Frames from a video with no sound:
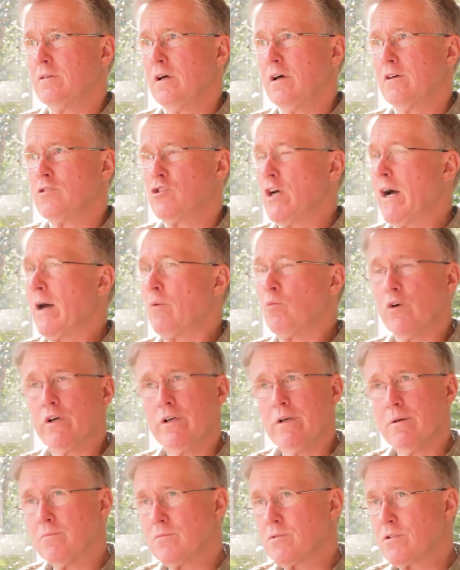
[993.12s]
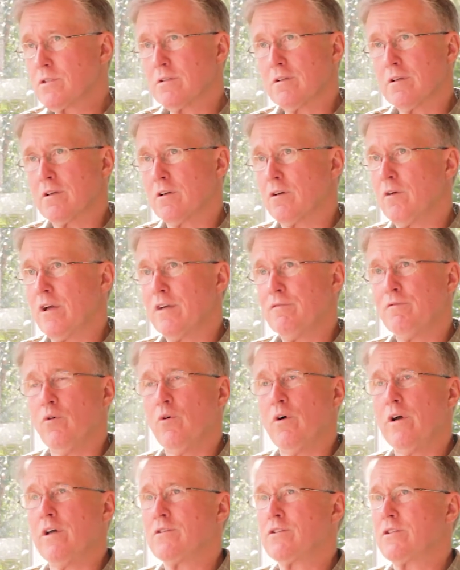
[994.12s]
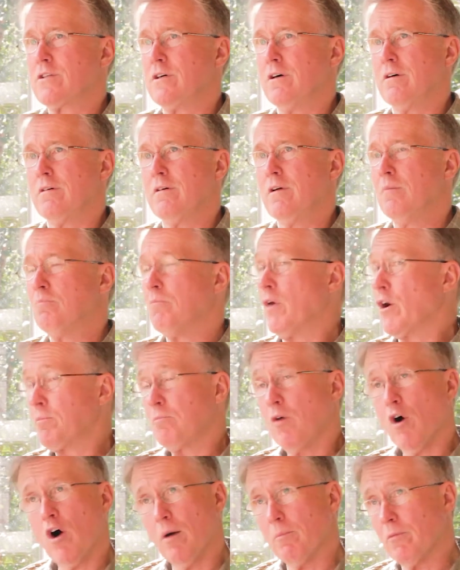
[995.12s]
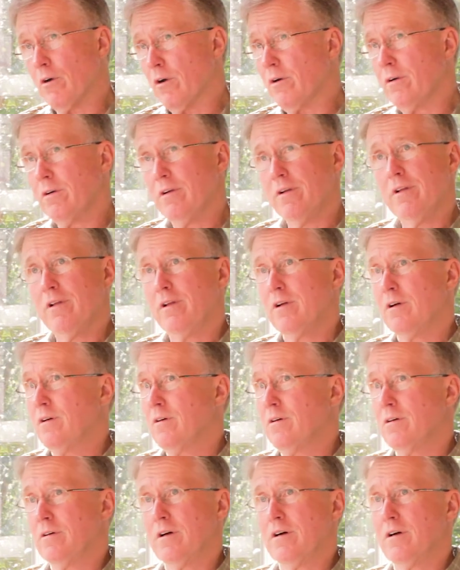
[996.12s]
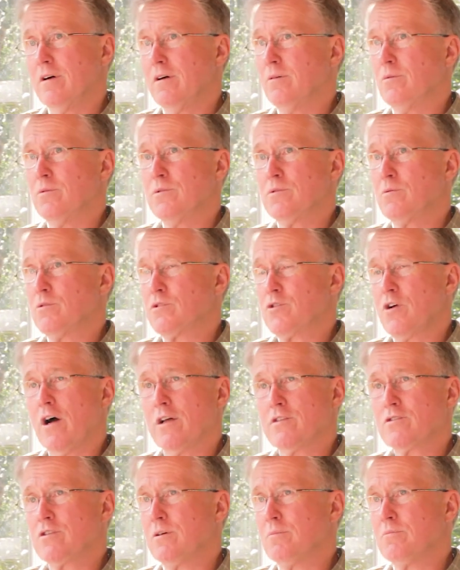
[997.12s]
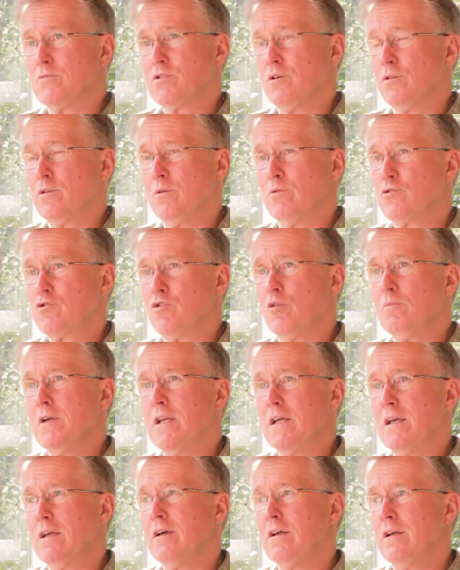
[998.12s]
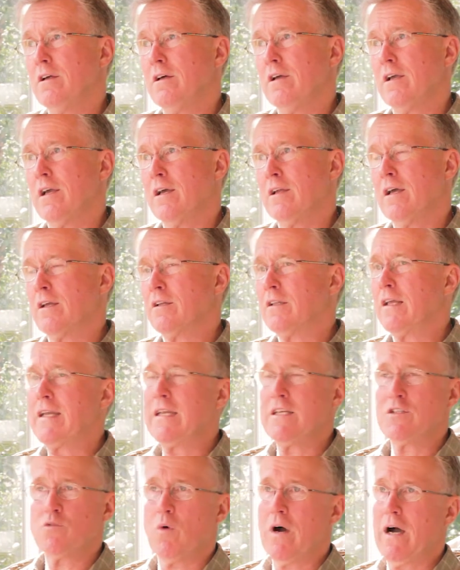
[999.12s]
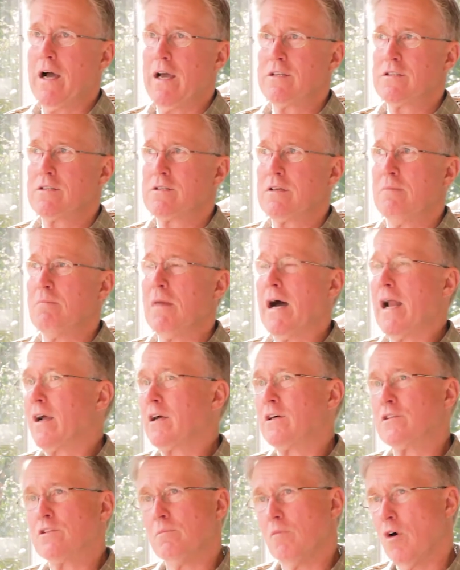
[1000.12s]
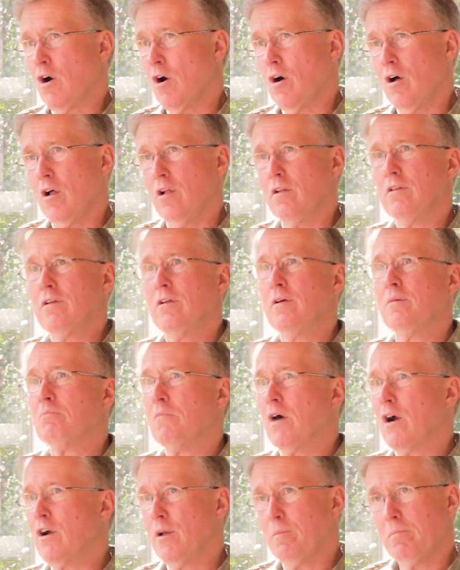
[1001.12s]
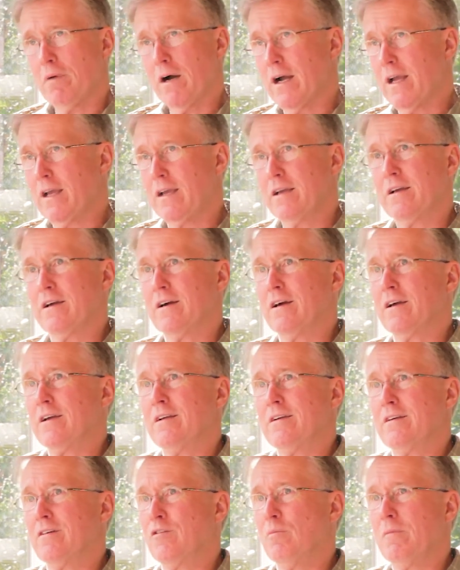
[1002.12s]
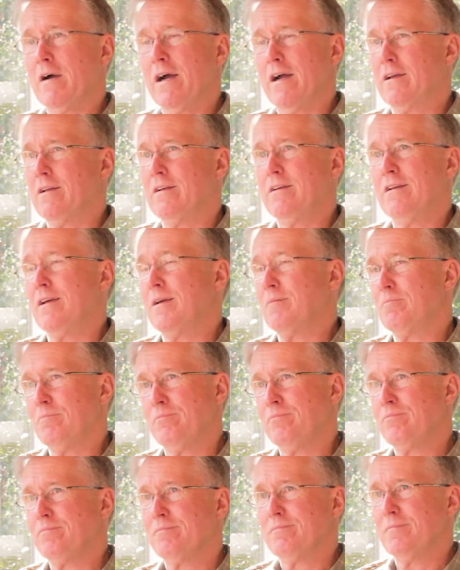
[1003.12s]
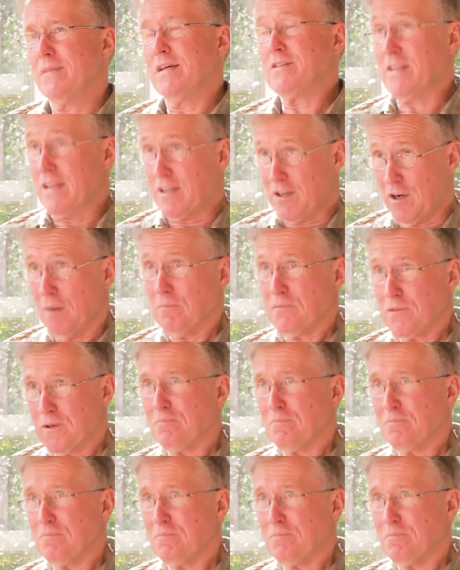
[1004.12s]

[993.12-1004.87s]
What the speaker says: John Williams, a great voice. Mark Palmer was awesome. So there were so many, and ladies wise, Monica DeMall, Marla Pike. I can go back and name as they go